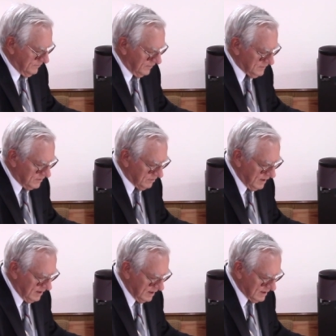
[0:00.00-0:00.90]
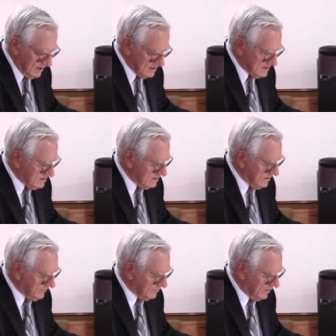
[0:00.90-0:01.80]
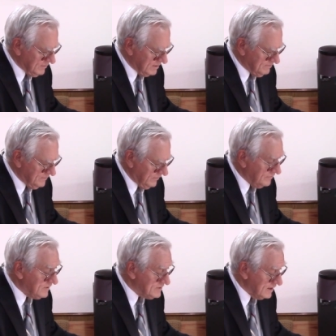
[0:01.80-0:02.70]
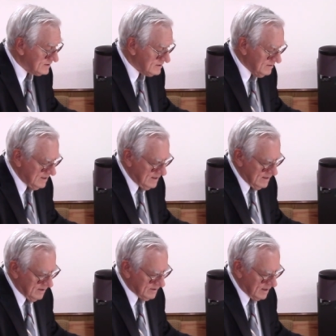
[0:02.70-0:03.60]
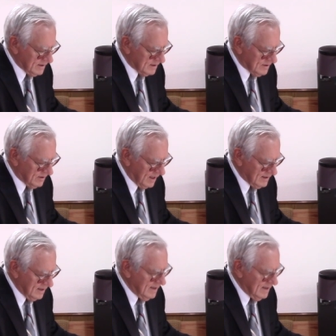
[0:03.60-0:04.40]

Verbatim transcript: 53 at least, different women, 56? Okay, I'll get there yet.